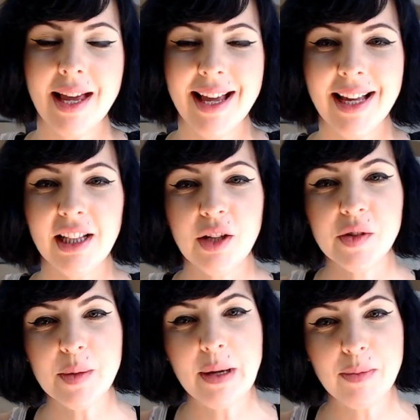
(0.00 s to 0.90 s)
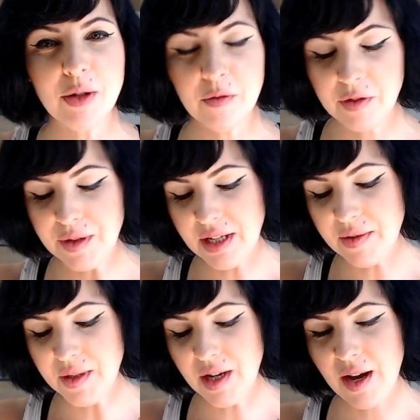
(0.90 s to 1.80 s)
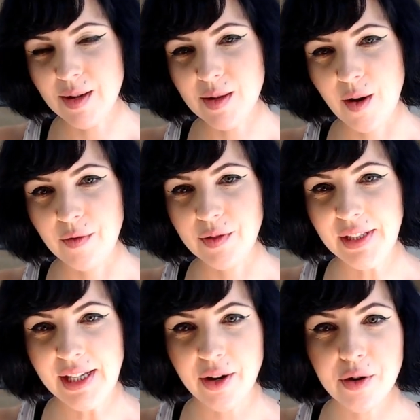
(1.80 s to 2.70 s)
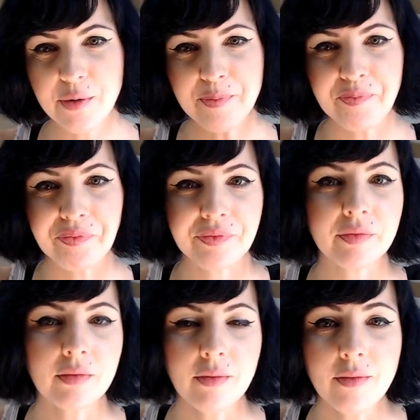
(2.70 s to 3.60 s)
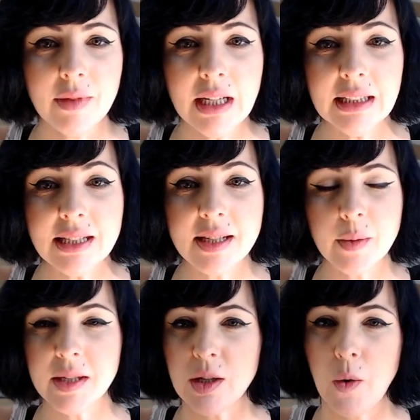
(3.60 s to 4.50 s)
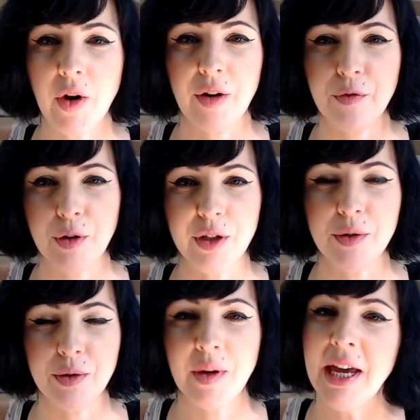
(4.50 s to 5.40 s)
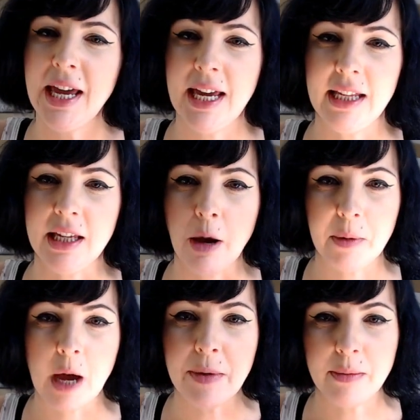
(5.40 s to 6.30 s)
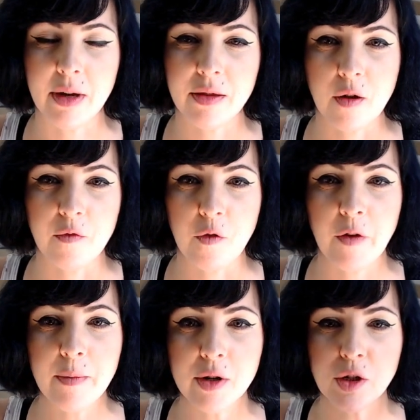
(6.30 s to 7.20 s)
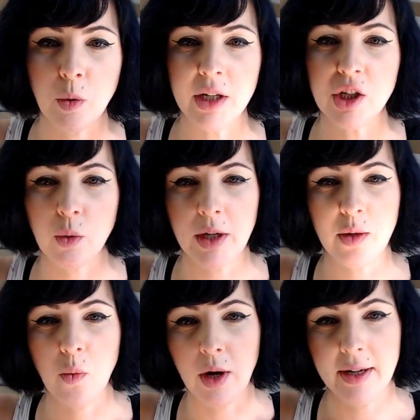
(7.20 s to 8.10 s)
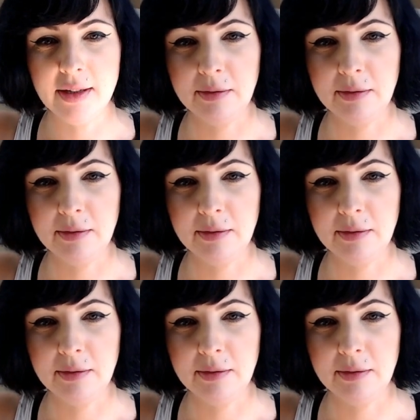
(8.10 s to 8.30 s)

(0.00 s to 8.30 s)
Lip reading: Hello to my beautiful sun sign of Leo. Let's see what's going on for you in the upcoming month of November 2021.